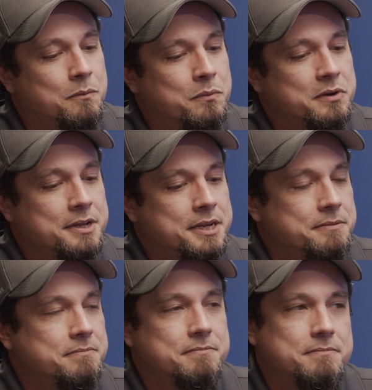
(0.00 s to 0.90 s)

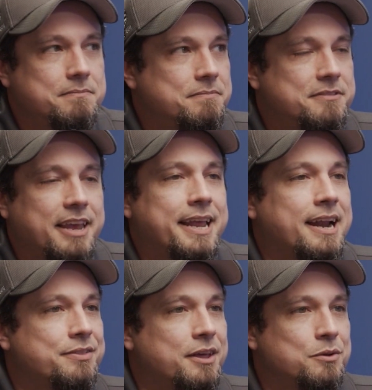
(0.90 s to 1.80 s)
Really taking
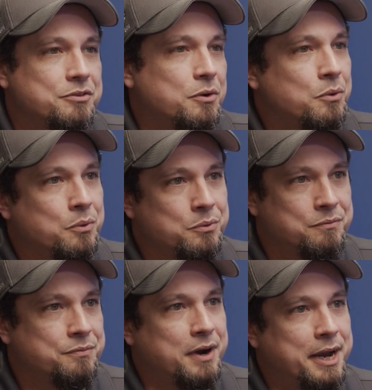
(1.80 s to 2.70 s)
out those old
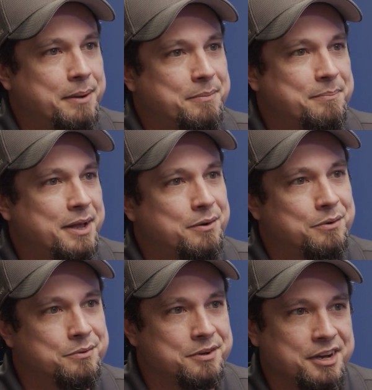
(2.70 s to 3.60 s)
framed
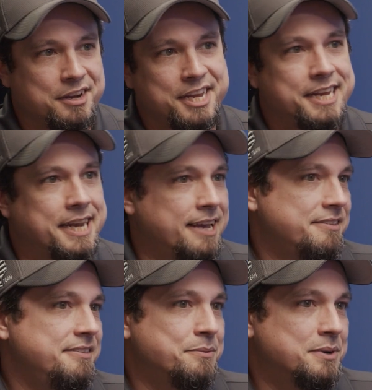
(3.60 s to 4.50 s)
metal, gunky,
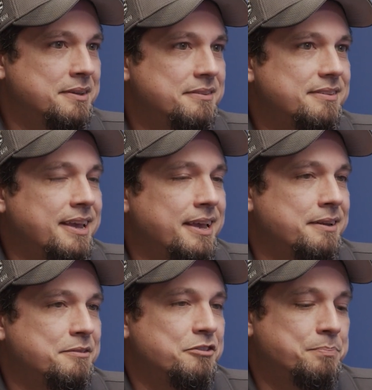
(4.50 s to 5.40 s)
nasty ones
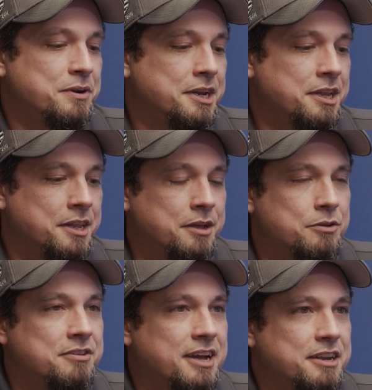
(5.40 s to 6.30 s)
and just putting in
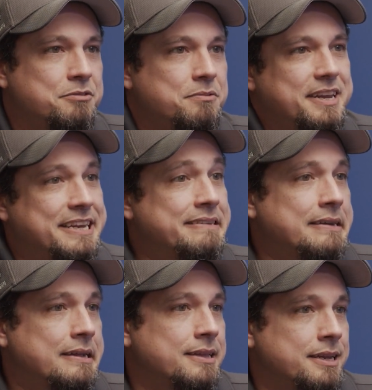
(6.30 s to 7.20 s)
those nice, easy
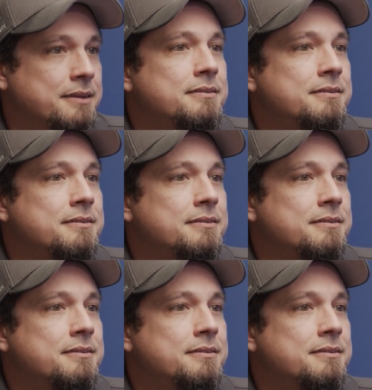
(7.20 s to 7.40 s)
to clean